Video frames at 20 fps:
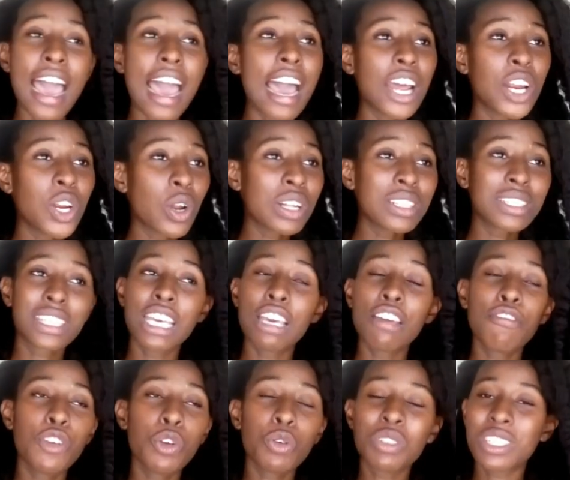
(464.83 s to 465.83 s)
and it should
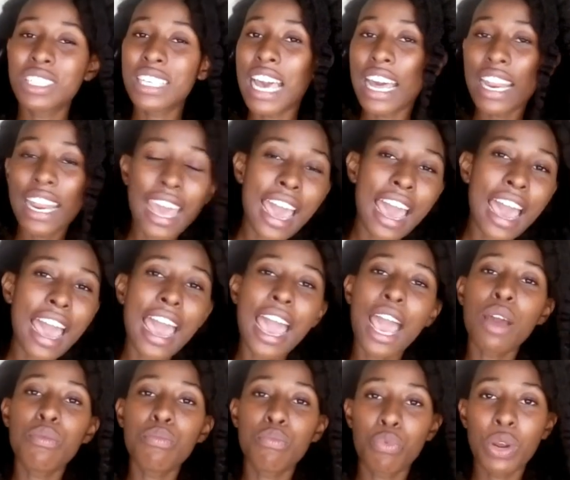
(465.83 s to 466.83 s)
help grow your hair
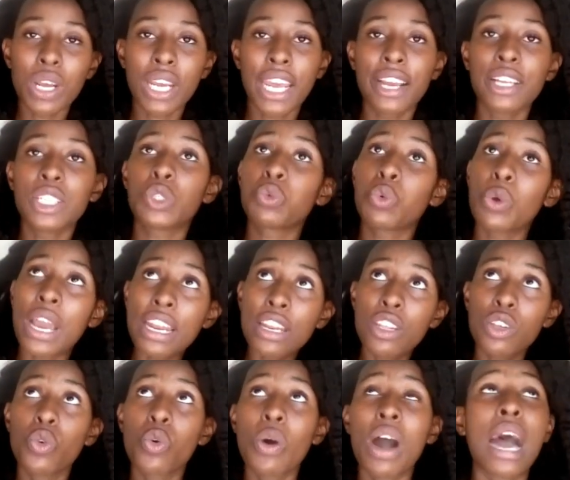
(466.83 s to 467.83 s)
and not give
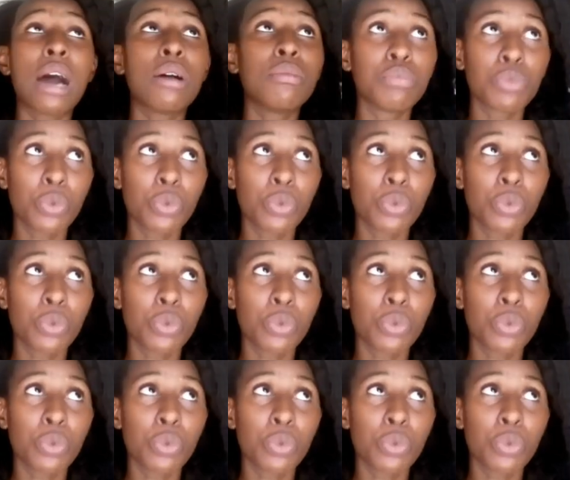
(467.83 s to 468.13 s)
you shed